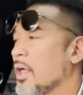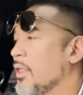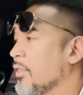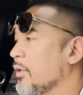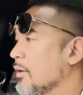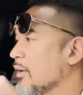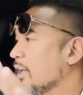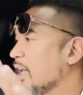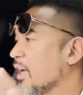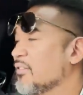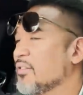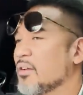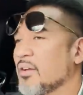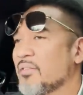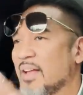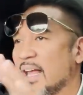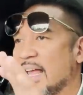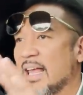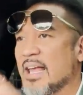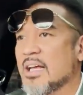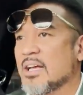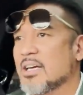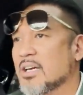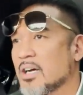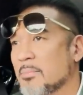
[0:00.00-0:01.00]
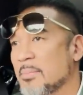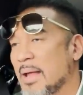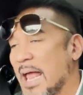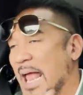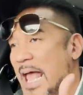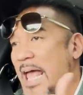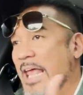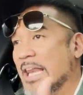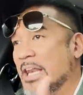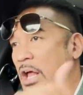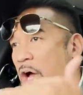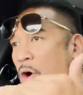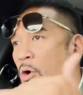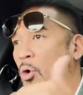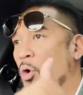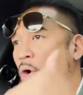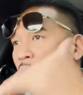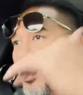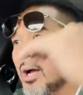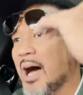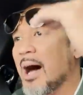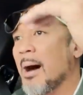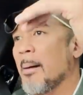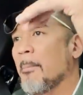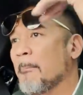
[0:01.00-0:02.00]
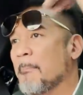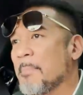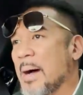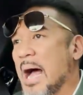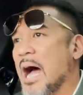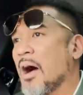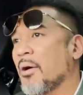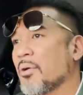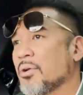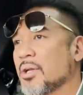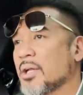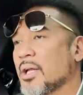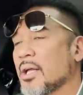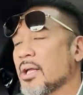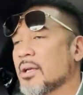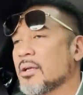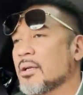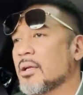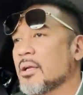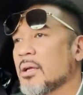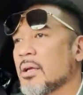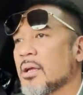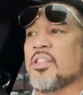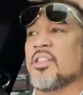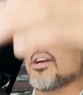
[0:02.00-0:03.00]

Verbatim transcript: their level of income and or compounded.